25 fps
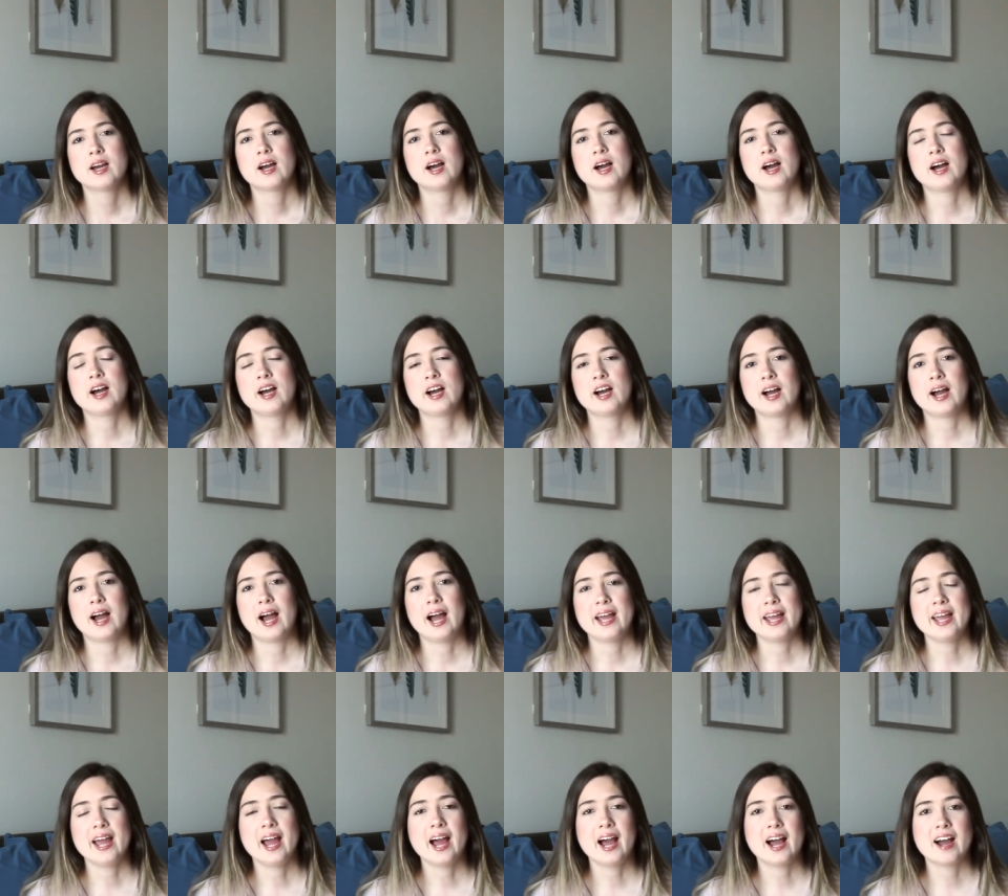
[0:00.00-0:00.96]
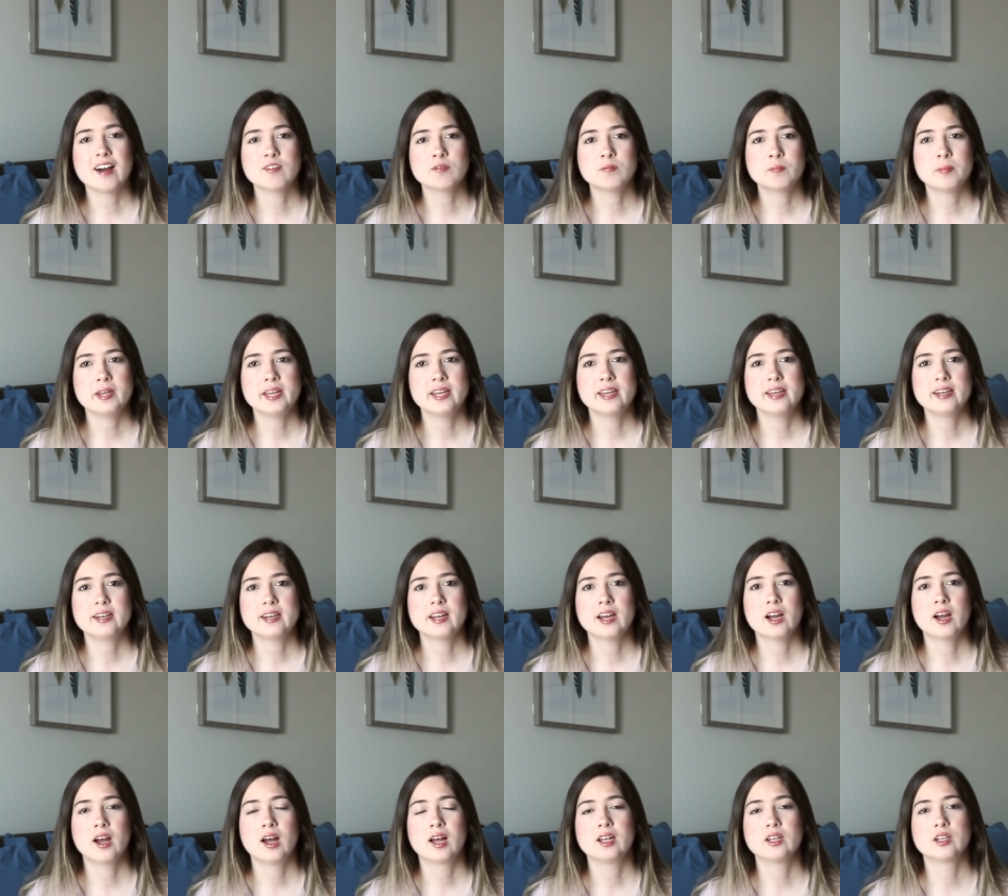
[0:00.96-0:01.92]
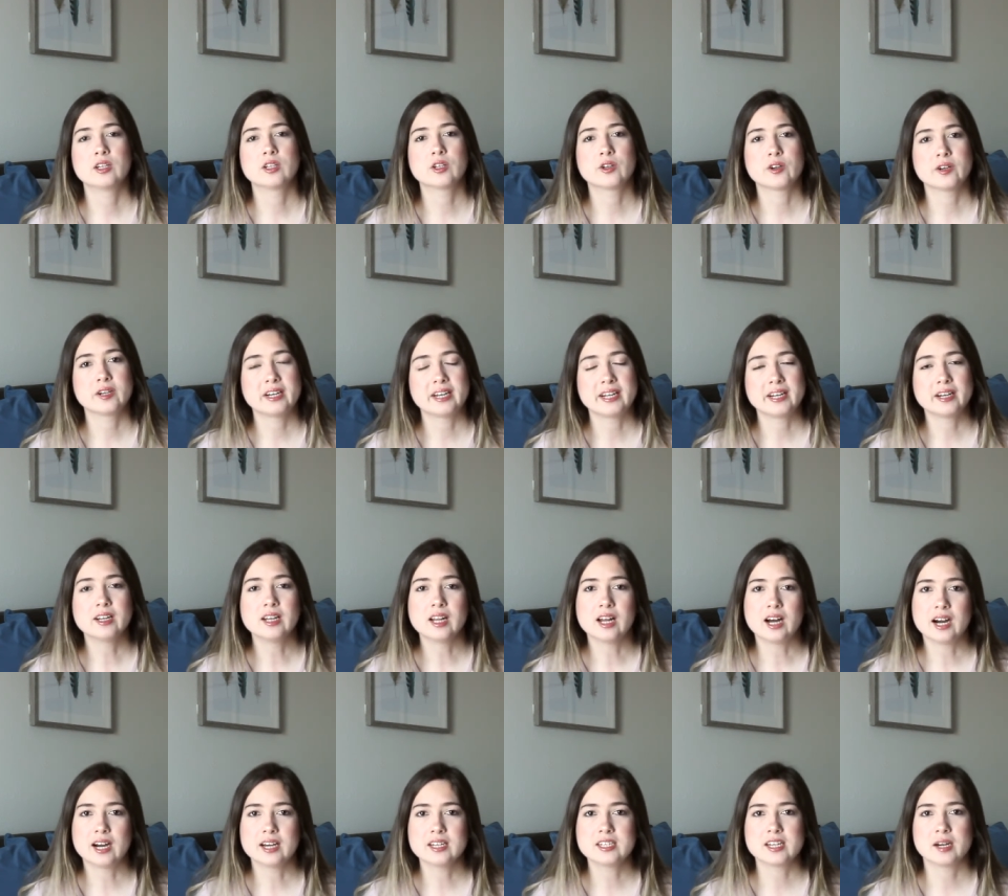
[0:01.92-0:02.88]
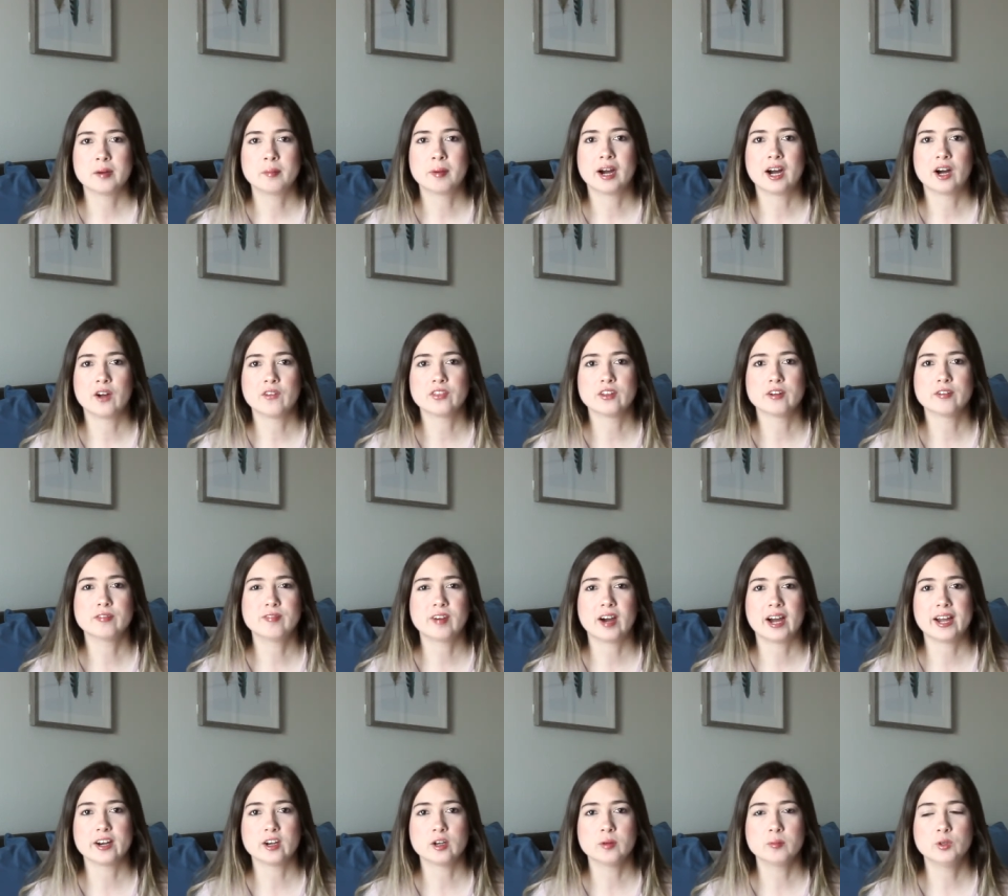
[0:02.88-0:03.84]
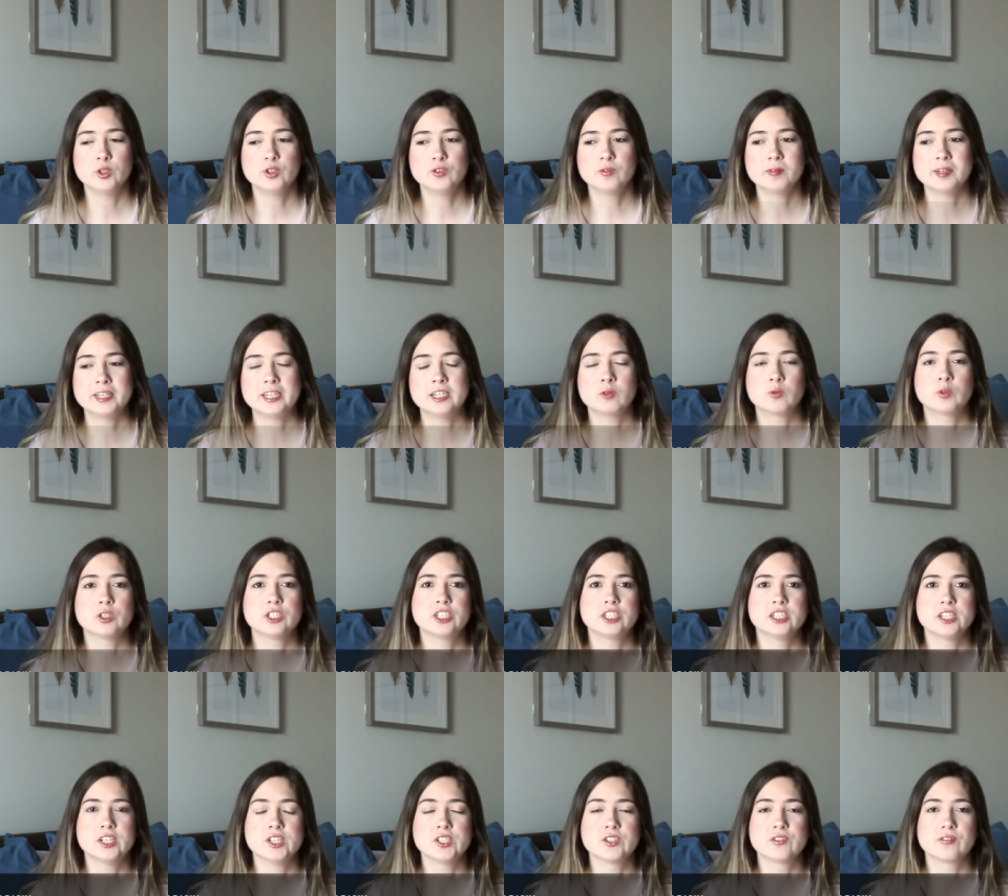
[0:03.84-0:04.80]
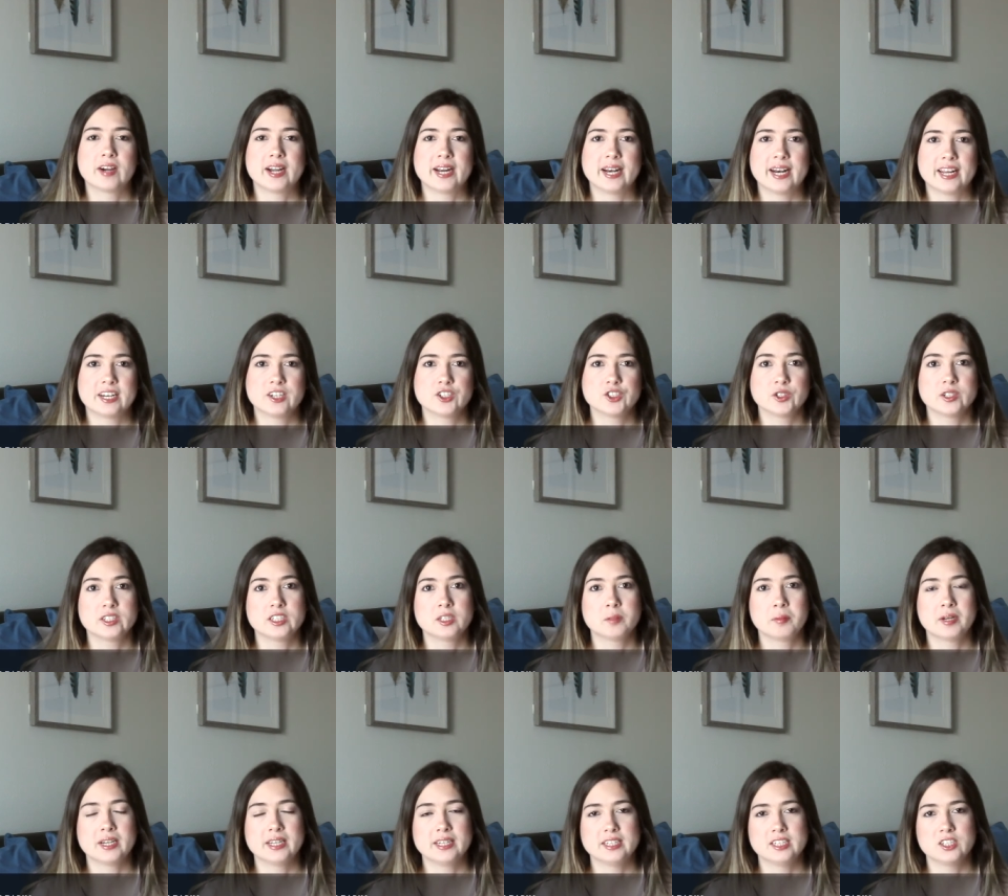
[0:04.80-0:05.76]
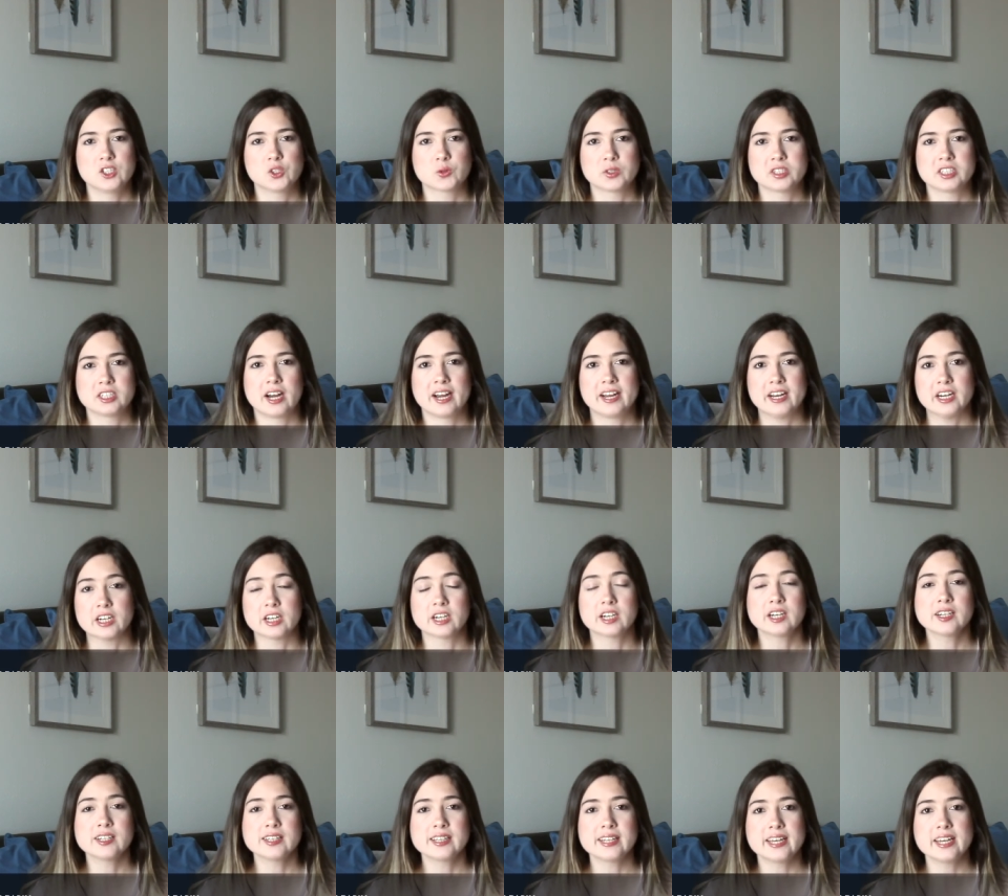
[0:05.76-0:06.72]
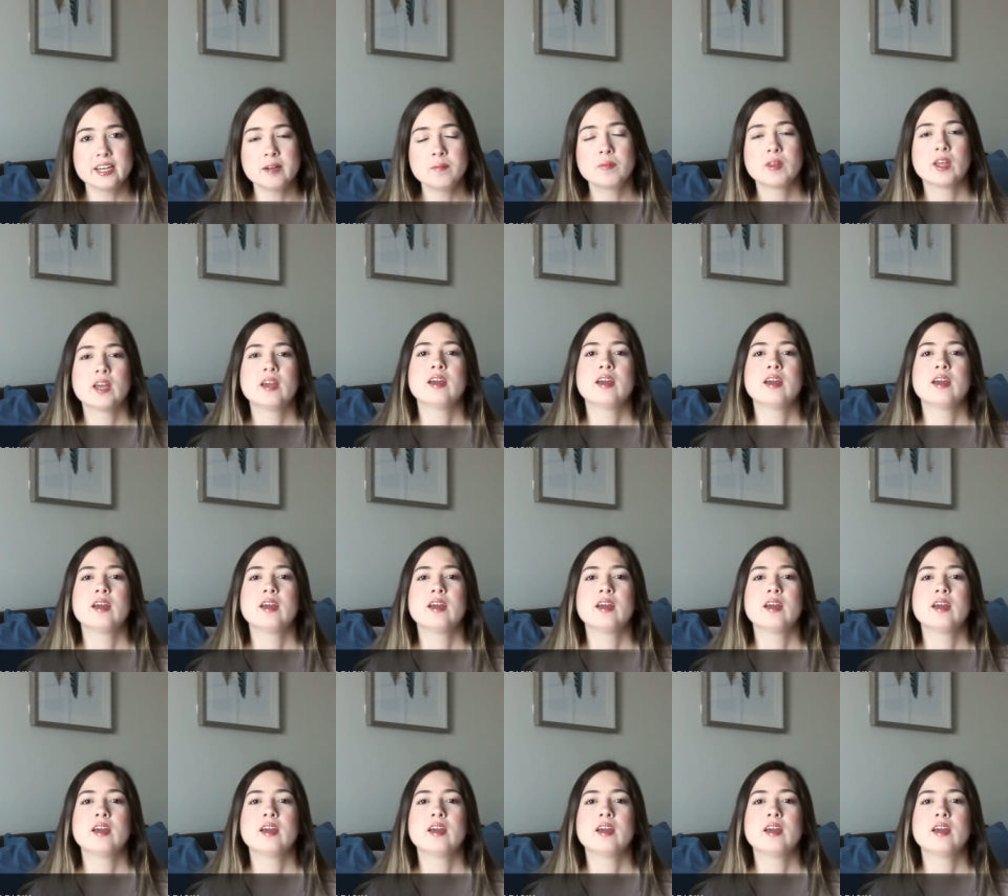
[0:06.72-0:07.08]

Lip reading: I have been learning a lot about the FIRE movement, which is financial independence, retire early,